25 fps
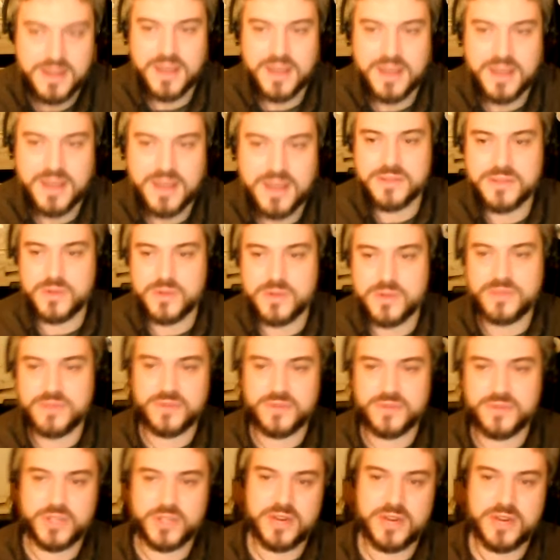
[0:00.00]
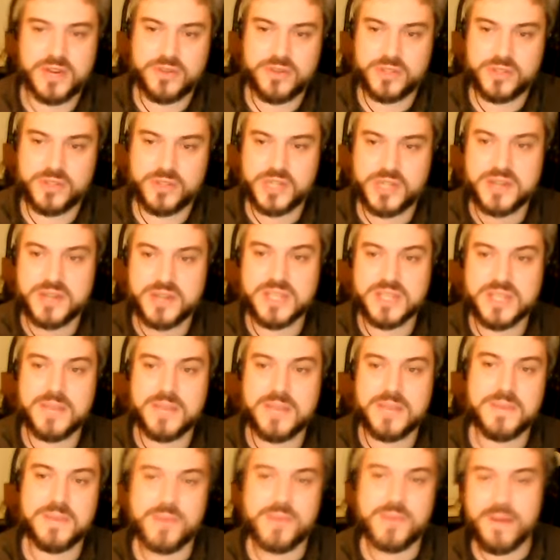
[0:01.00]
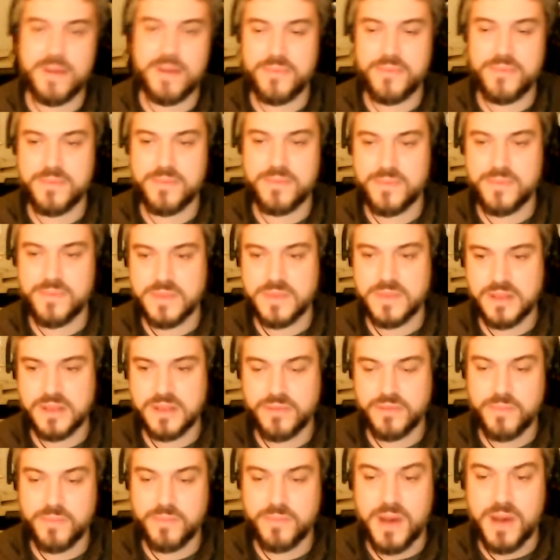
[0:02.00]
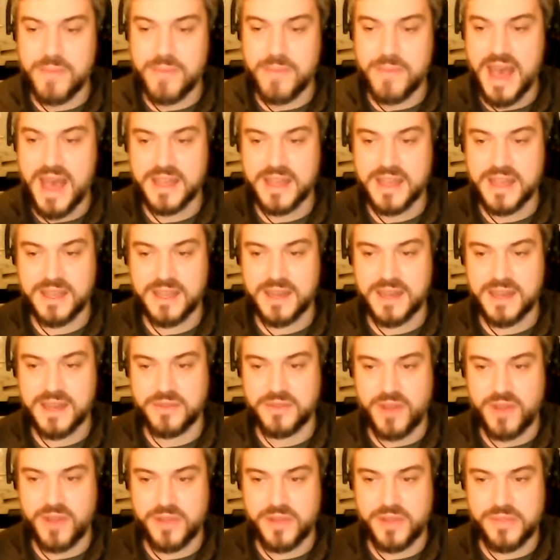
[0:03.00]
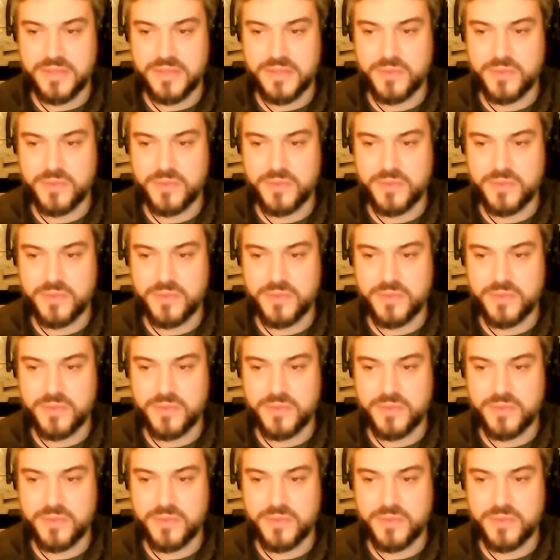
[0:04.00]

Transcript: And sort of shares can be bought back kind of on the